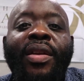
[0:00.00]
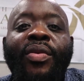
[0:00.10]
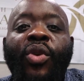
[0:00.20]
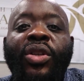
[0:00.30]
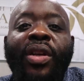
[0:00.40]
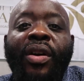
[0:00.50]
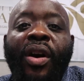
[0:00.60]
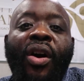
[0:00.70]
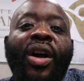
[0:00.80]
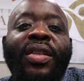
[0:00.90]
was the
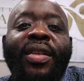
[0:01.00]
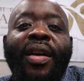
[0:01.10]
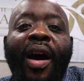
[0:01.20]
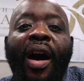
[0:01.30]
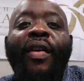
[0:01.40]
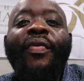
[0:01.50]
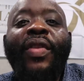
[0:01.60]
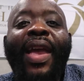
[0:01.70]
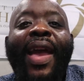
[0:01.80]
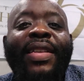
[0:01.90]
cost of
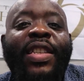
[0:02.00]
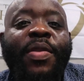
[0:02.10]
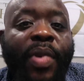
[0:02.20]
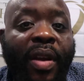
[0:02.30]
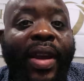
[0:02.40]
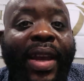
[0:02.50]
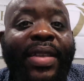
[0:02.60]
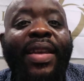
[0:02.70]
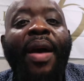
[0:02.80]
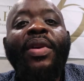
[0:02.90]
the
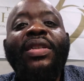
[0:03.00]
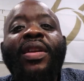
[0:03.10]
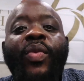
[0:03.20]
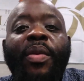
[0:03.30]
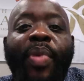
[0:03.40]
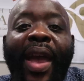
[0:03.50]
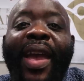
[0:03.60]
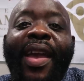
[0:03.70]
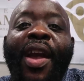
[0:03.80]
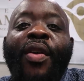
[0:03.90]
experience, how much did we
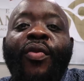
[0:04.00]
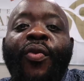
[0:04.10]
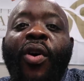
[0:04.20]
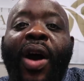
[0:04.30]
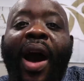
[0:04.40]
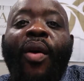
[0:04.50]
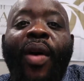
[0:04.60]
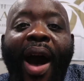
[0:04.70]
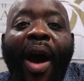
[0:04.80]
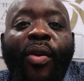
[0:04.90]
pay for
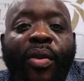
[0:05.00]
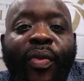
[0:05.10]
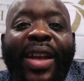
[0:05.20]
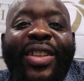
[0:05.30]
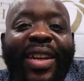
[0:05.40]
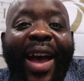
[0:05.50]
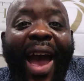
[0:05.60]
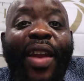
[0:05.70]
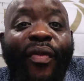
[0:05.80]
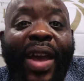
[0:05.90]
our Aquaventure
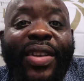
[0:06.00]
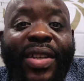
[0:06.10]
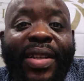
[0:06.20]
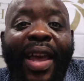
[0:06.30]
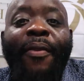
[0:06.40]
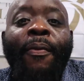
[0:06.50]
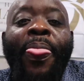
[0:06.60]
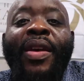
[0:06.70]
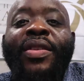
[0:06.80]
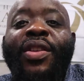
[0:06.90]
Adventure Day.
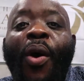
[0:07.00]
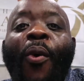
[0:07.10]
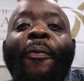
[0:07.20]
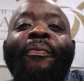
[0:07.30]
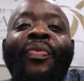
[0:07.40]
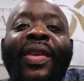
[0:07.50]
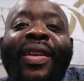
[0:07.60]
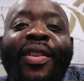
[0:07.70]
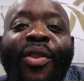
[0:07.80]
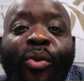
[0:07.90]
So
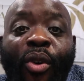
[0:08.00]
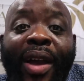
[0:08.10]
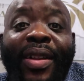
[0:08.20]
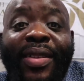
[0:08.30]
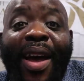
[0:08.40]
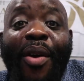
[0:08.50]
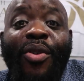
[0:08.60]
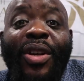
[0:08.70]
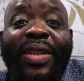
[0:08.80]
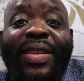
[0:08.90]
the Royal
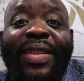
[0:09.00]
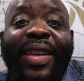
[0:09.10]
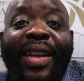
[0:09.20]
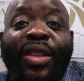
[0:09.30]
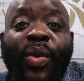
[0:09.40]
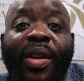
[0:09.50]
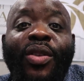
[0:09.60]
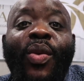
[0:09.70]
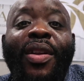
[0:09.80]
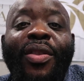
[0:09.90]
Towers in
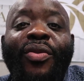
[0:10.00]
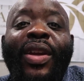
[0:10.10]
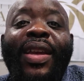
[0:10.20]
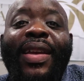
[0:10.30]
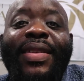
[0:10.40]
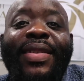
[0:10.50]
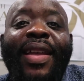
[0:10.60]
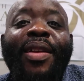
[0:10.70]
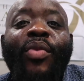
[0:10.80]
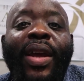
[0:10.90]
2023 is
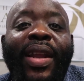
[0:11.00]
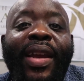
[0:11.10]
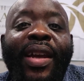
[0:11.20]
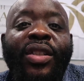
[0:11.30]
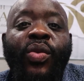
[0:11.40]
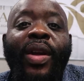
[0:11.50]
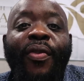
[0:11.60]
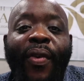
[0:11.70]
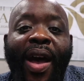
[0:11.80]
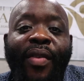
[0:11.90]
celebrating
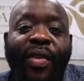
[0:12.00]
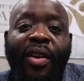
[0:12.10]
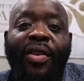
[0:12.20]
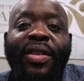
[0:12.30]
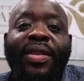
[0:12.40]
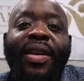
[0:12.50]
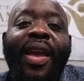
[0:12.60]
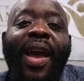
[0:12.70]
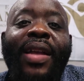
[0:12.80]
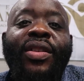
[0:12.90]
25 years.
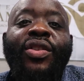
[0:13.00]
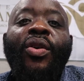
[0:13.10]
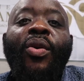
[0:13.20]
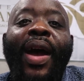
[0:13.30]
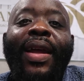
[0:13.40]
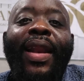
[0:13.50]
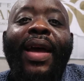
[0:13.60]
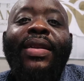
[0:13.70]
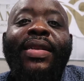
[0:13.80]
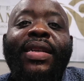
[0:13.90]
And so
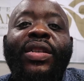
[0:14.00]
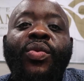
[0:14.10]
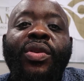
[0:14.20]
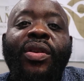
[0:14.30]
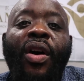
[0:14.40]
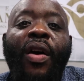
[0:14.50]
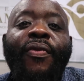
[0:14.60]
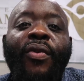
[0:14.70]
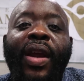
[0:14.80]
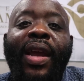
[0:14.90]
Atlantis was
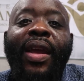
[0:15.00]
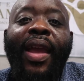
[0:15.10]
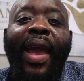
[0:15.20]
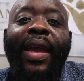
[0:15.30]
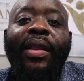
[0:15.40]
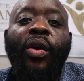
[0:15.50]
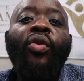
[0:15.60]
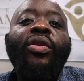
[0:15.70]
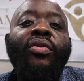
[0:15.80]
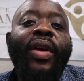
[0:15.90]
offering a
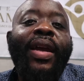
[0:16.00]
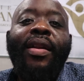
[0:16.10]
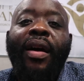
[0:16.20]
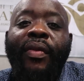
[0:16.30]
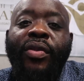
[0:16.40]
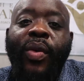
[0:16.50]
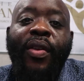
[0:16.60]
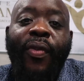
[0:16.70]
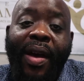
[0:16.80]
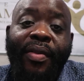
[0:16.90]
local rate of
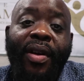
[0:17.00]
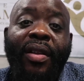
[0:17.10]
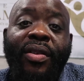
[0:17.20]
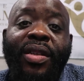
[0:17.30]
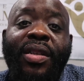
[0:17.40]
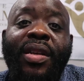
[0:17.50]
$25